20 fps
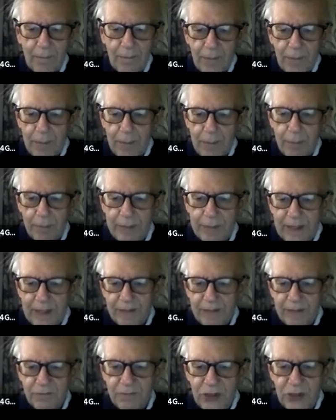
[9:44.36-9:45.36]
Probably
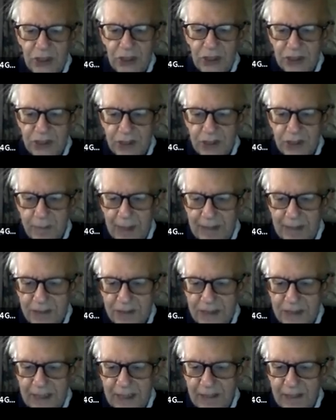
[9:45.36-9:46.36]
can just about
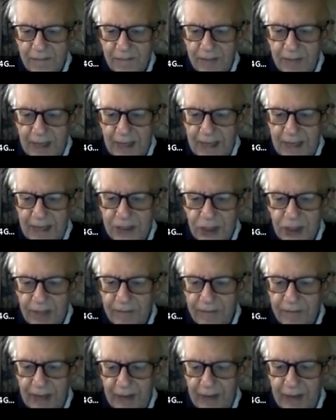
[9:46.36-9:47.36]
see the VHF
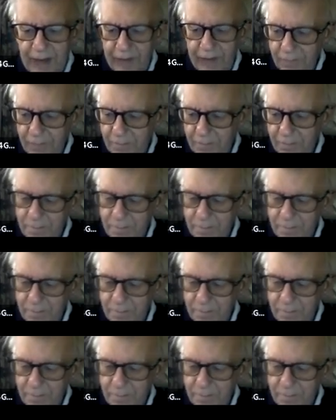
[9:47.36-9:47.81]
aerial.